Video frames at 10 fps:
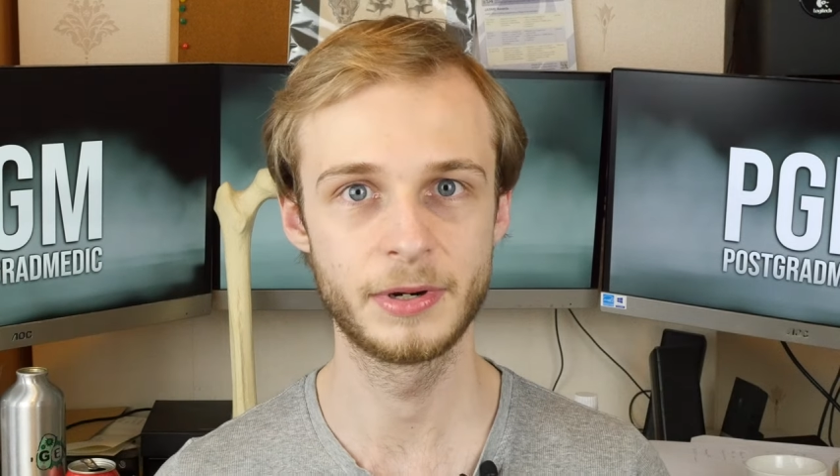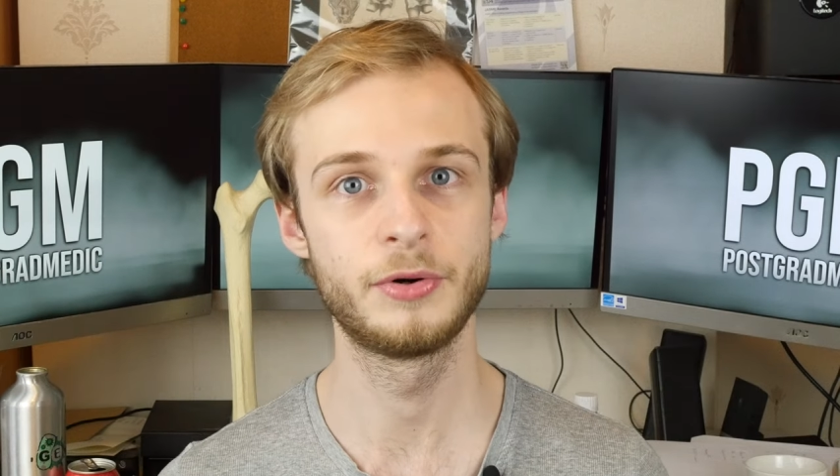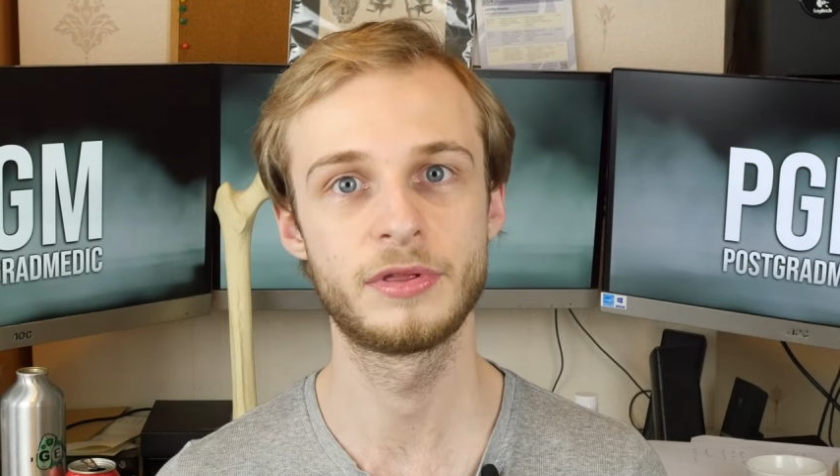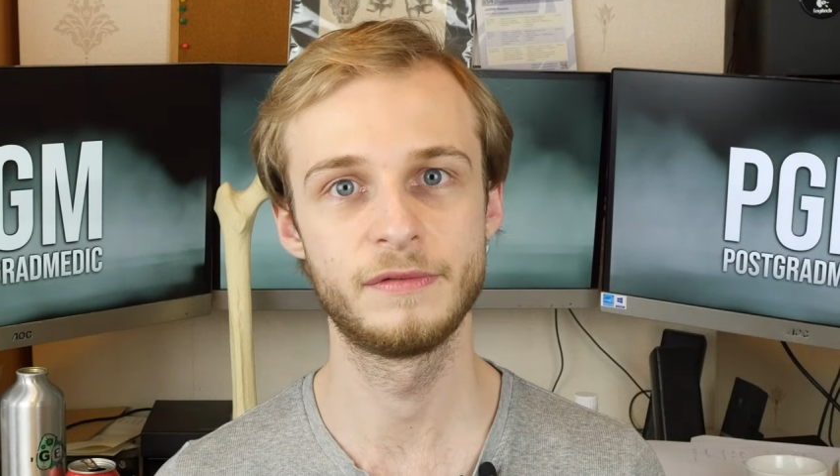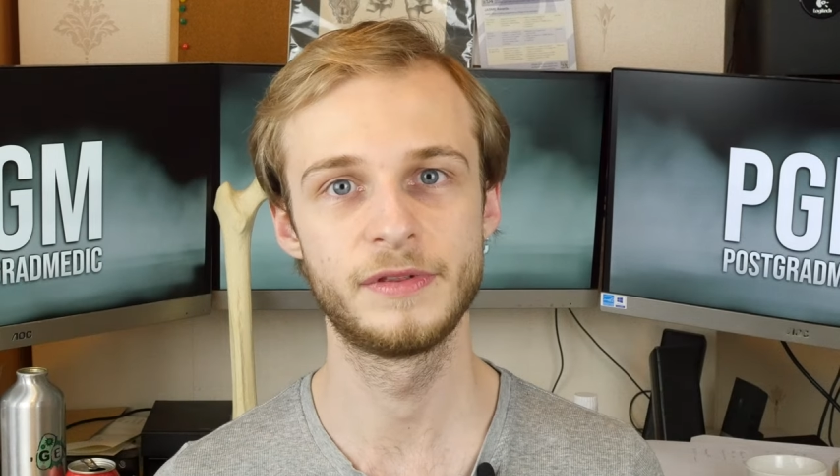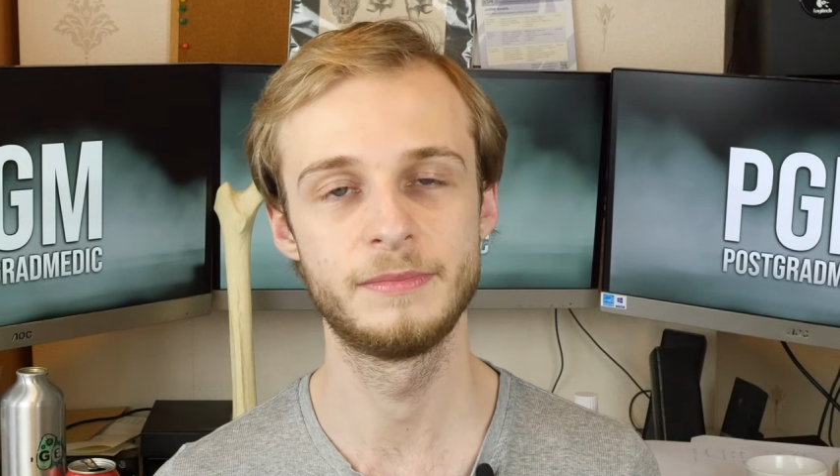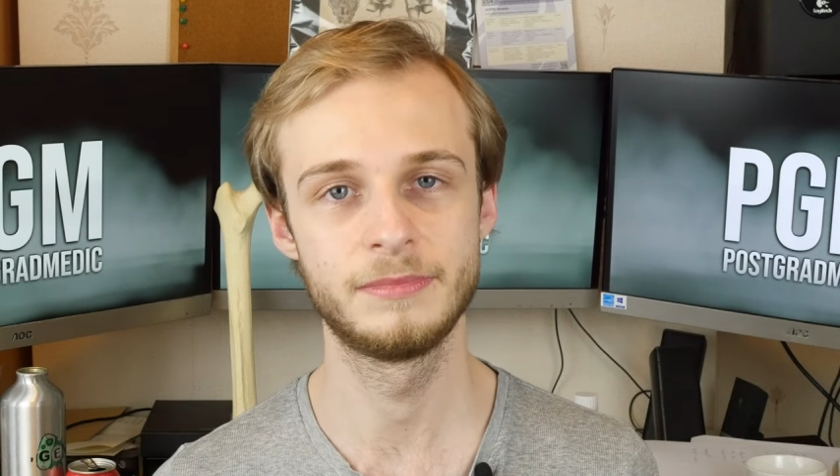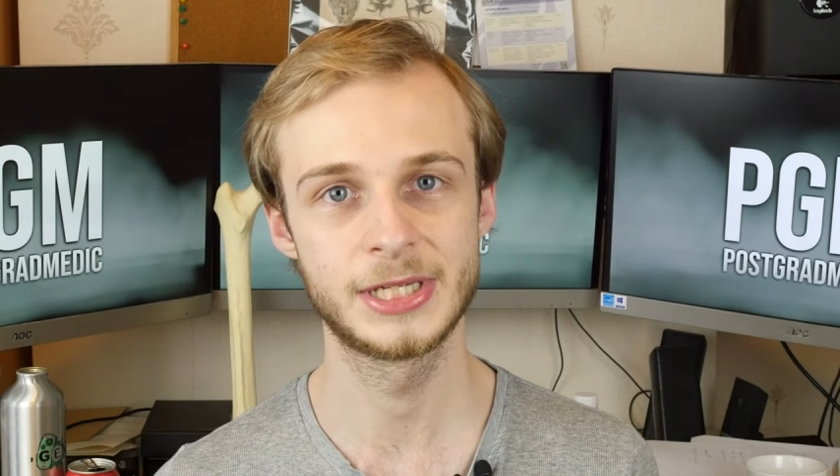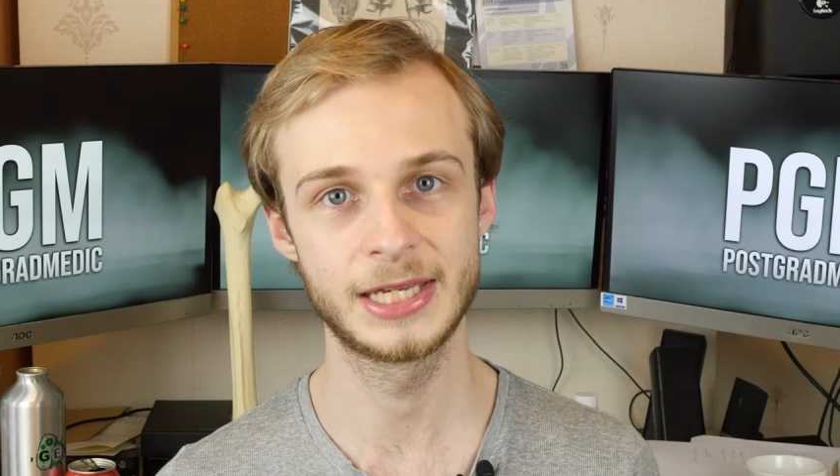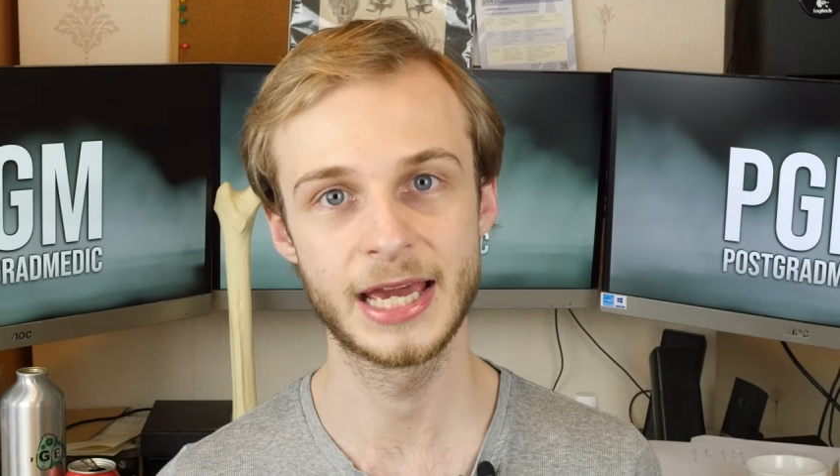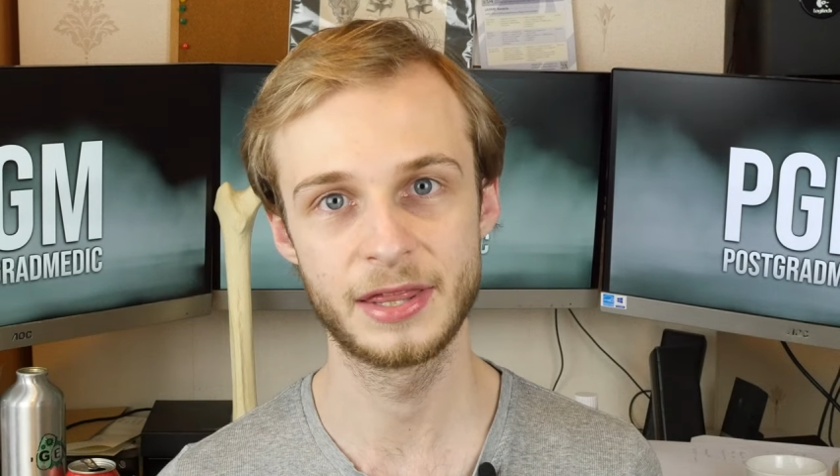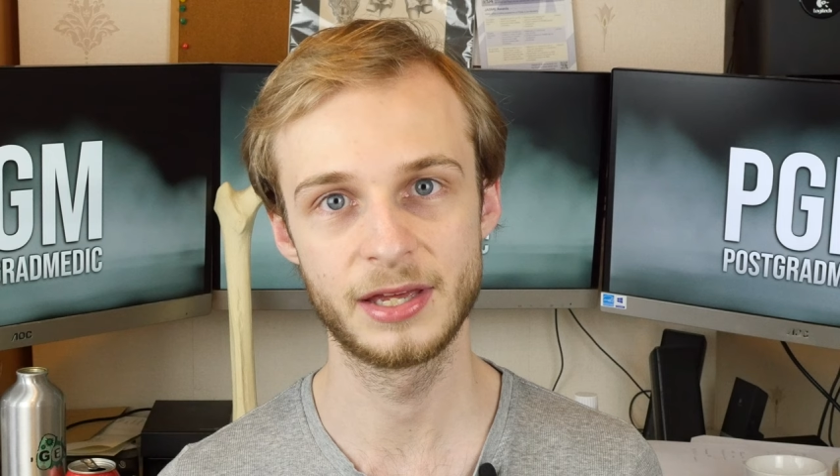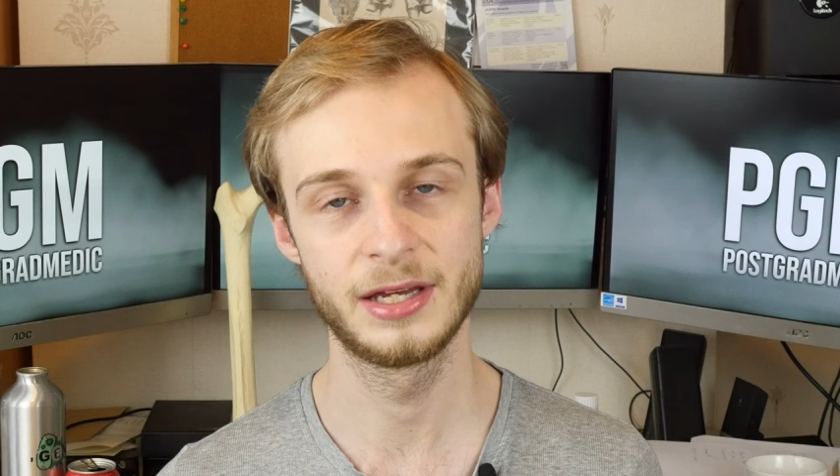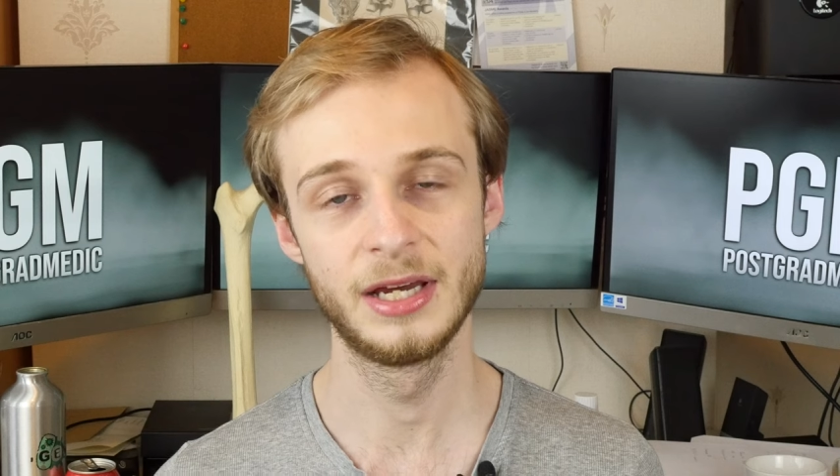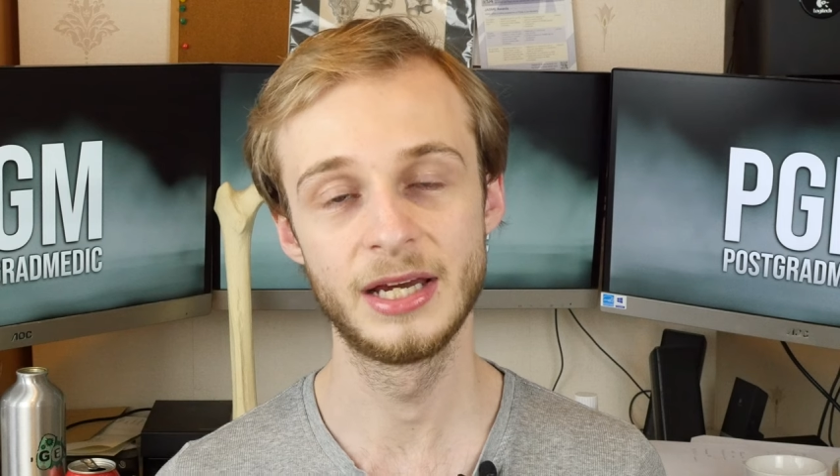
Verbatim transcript: both of them together,